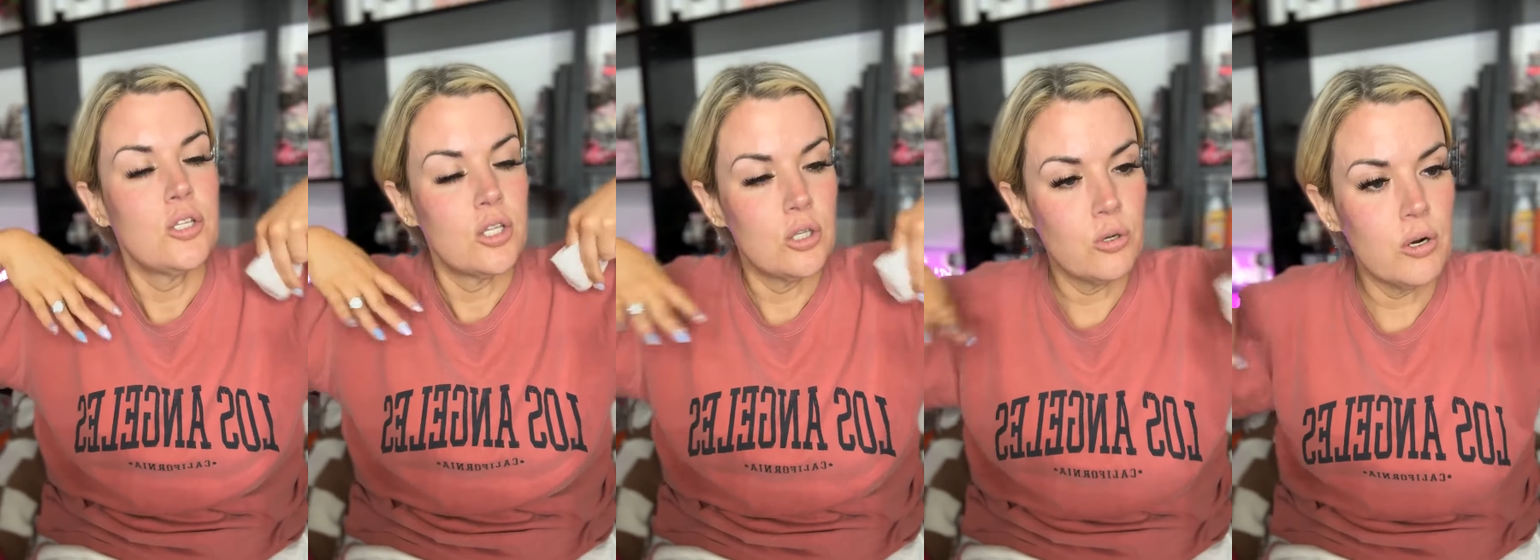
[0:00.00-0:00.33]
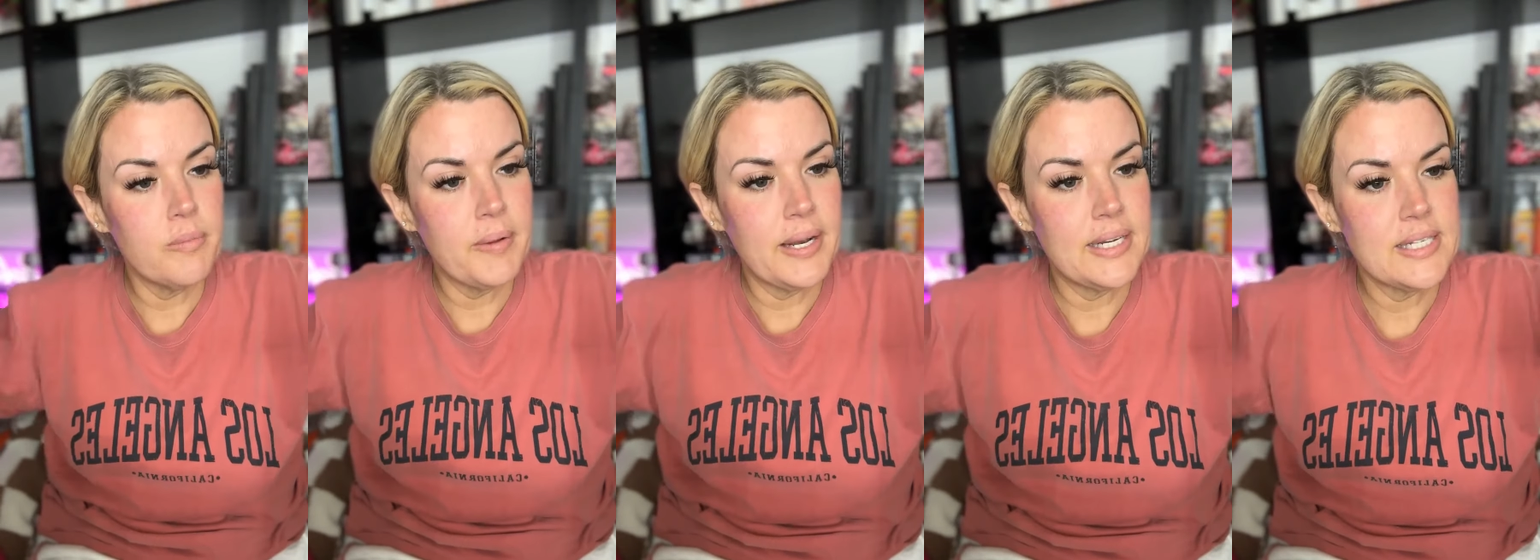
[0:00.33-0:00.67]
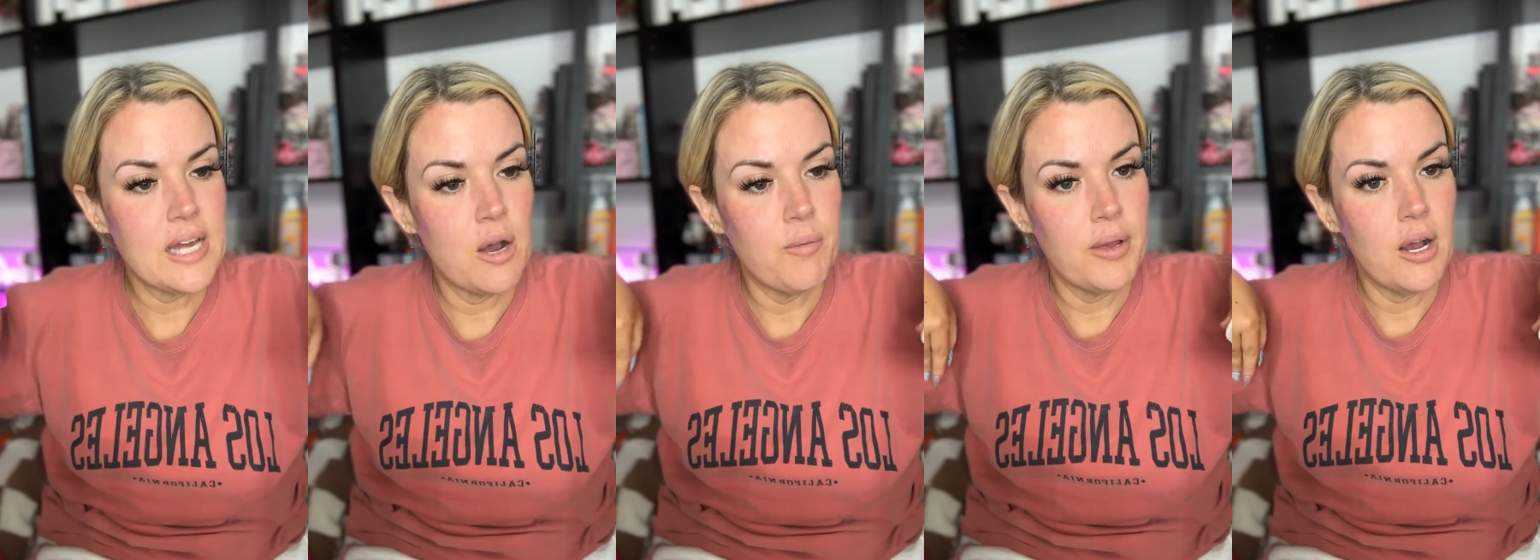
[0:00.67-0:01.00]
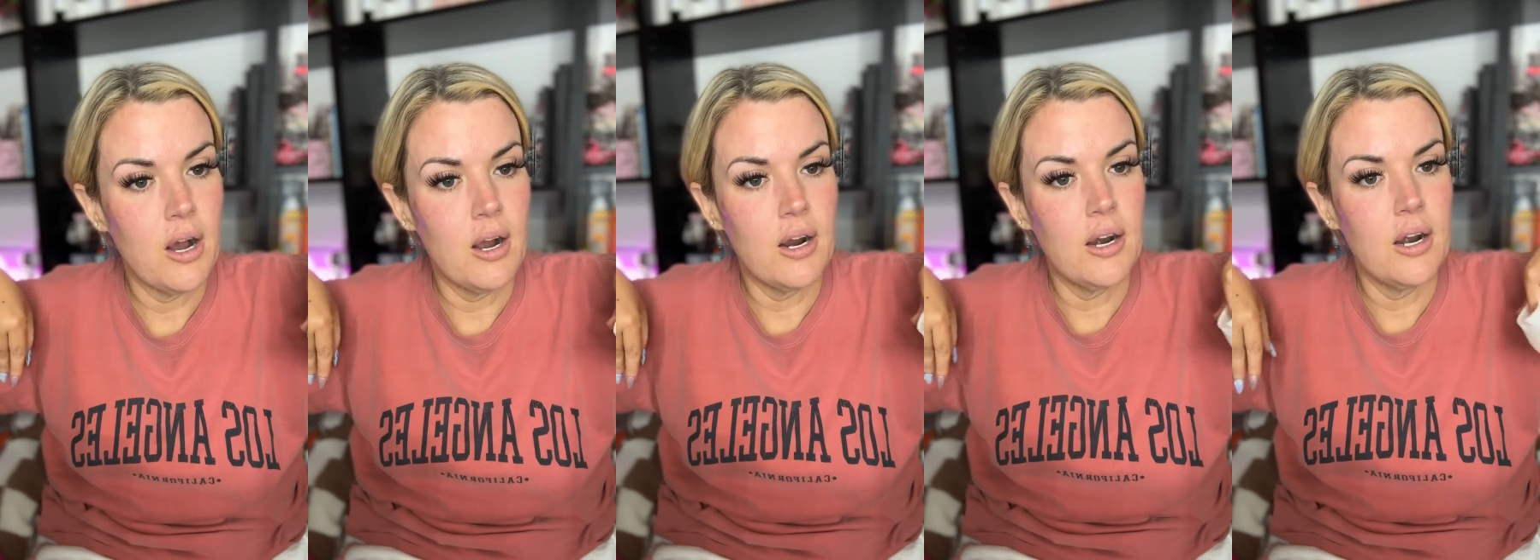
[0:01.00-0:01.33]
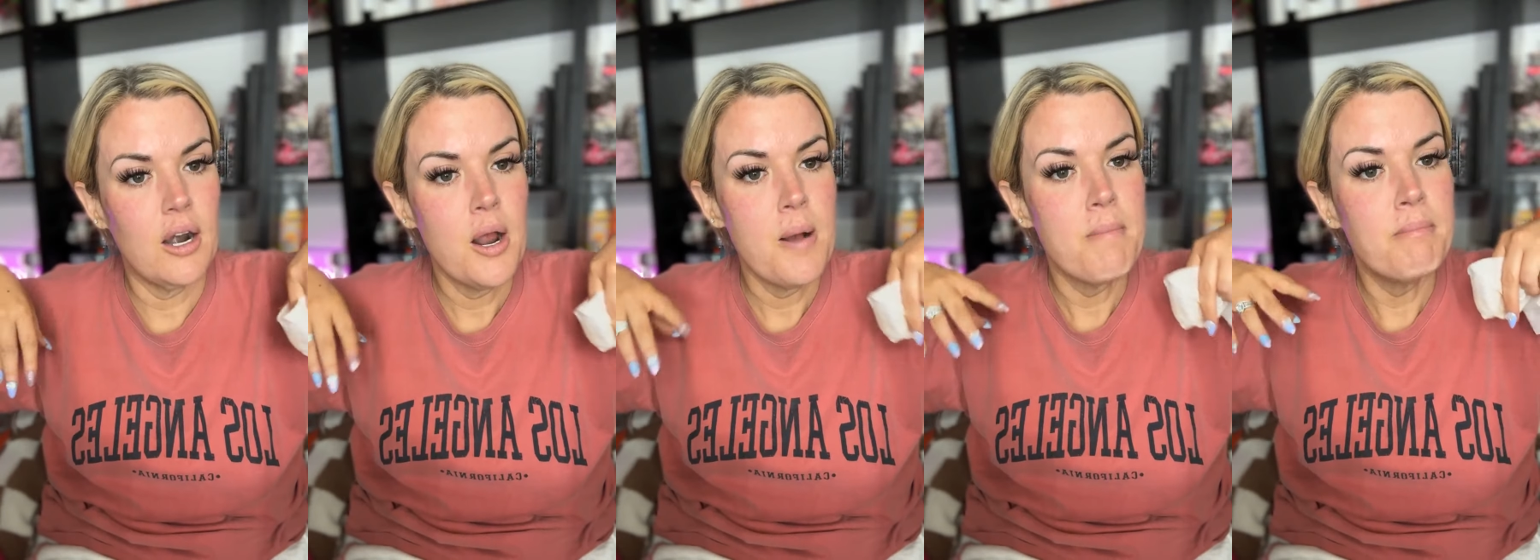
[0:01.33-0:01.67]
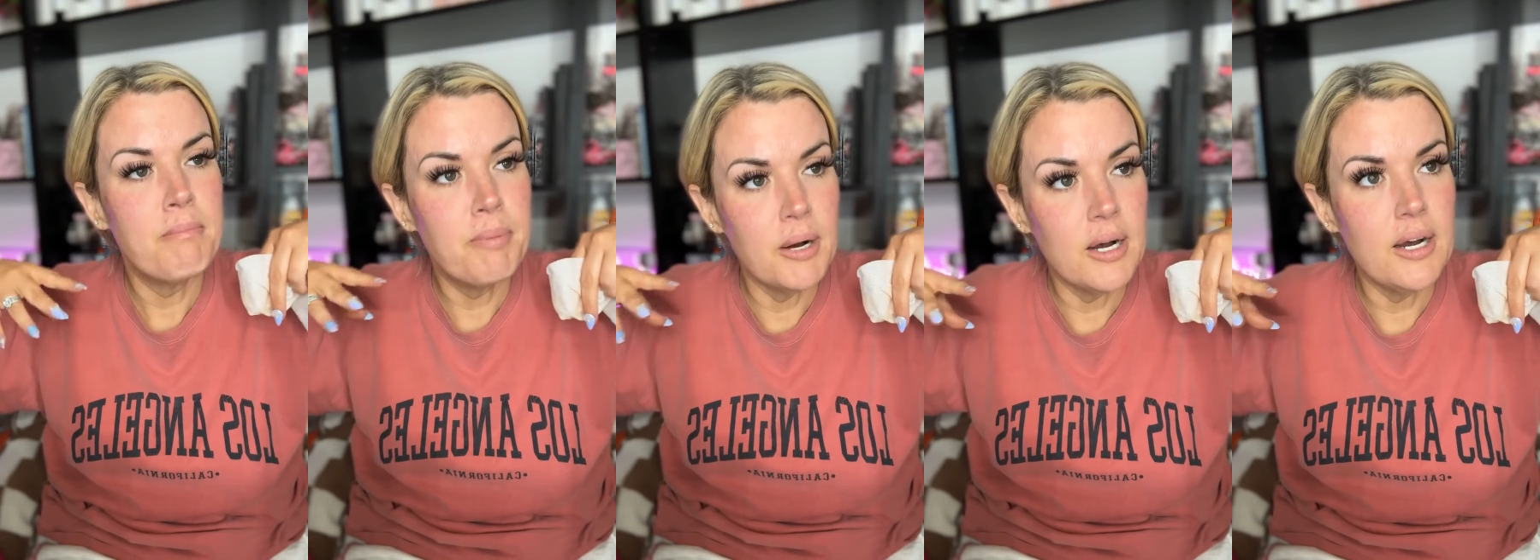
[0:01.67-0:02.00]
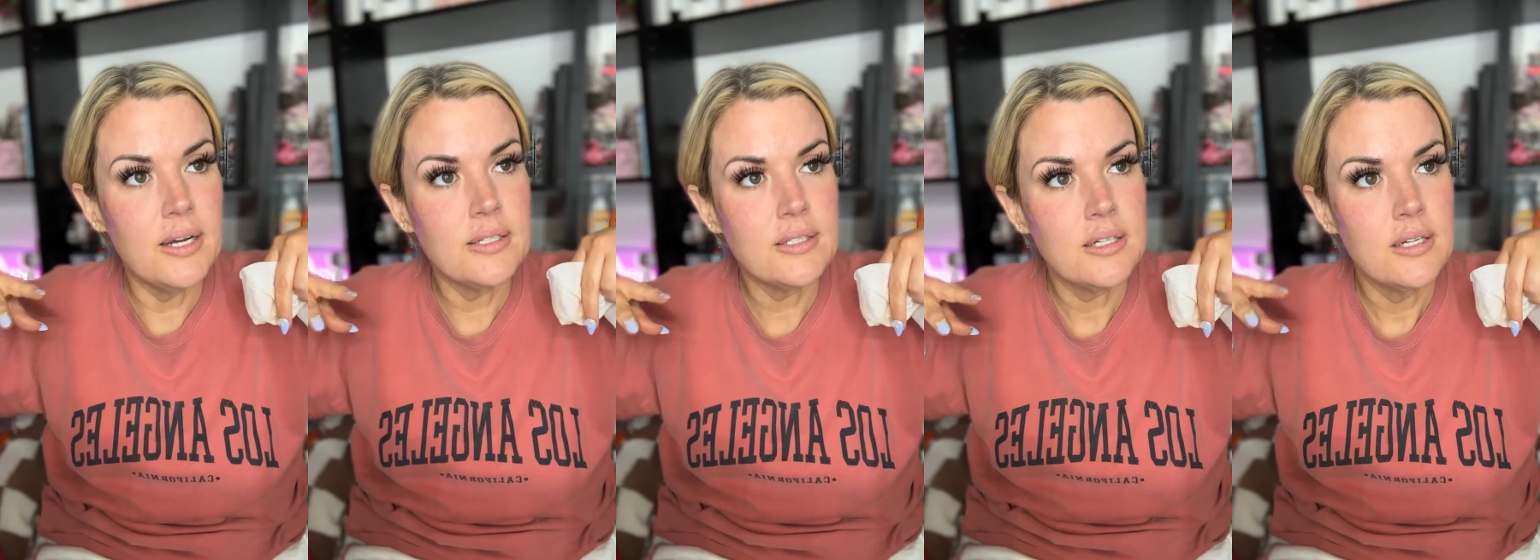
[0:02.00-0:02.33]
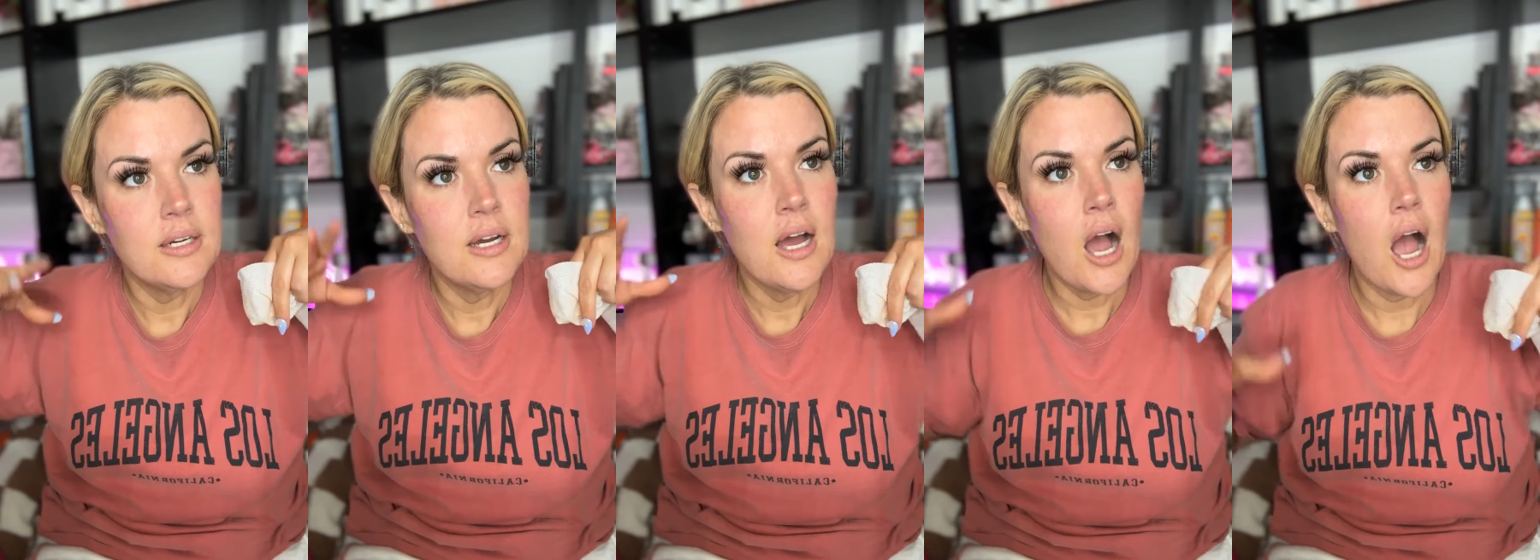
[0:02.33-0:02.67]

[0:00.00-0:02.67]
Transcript: The Lord made us how we are, but